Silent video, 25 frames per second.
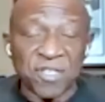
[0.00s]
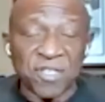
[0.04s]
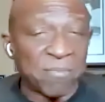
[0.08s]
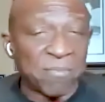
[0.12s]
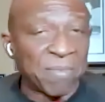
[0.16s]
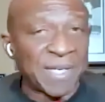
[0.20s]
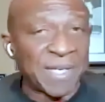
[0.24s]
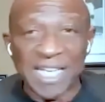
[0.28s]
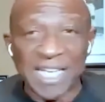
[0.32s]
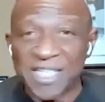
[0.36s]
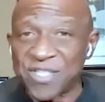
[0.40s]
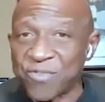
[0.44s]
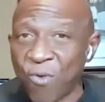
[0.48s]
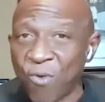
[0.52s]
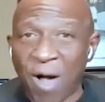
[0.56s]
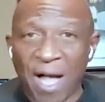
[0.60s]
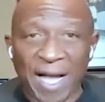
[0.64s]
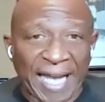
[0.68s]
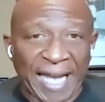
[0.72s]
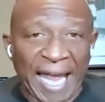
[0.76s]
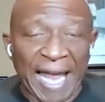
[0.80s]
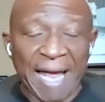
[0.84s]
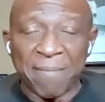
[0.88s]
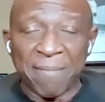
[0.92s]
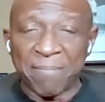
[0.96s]
but that's why
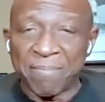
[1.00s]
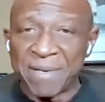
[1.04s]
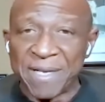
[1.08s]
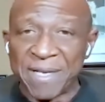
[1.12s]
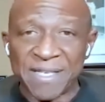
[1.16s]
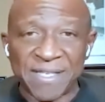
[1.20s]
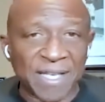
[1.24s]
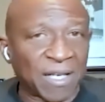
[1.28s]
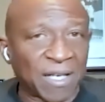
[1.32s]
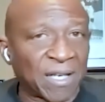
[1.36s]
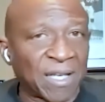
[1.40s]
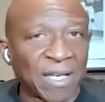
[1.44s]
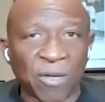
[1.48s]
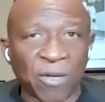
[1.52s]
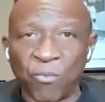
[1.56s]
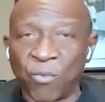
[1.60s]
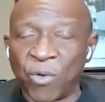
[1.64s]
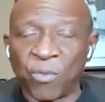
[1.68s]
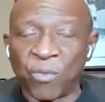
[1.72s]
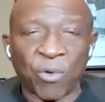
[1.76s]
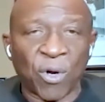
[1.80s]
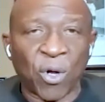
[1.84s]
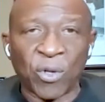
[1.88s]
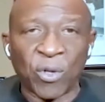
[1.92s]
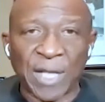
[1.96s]
camp is.
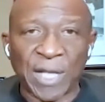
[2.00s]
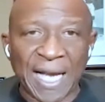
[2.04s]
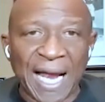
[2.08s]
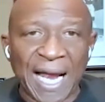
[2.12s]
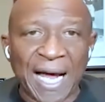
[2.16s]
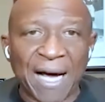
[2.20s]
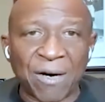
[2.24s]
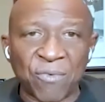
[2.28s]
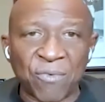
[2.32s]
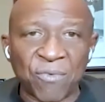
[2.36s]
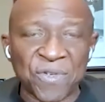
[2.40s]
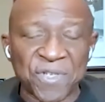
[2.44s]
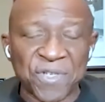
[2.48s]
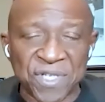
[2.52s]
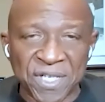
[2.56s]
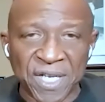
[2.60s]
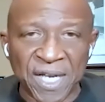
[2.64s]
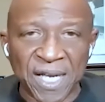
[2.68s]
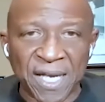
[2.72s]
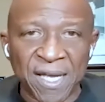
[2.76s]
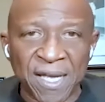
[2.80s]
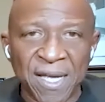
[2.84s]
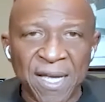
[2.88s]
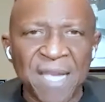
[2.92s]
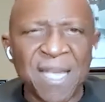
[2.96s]
We'll roll it out and we'll
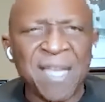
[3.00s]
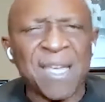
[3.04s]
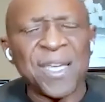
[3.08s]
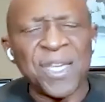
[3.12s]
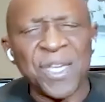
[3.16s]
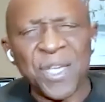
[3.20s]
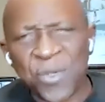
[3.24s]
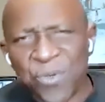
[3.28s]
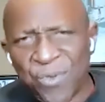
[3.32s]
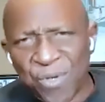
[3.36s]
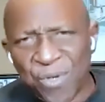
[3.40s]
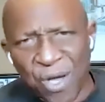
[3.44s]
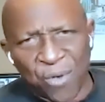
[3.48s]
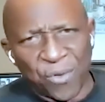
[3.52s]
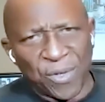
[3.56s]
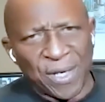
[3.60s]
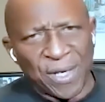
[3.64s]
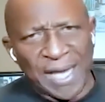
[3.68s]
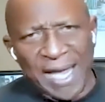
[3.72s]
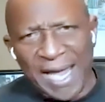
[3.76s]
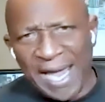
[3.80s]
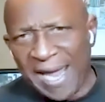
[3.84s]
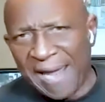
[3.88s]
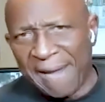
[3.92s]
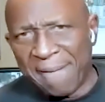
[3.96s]
see. You know the
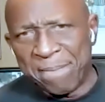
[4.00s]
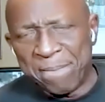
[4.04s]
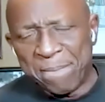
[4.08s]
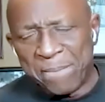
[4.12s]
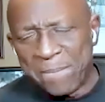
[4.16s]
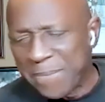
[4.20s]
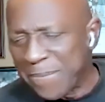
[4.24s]
game.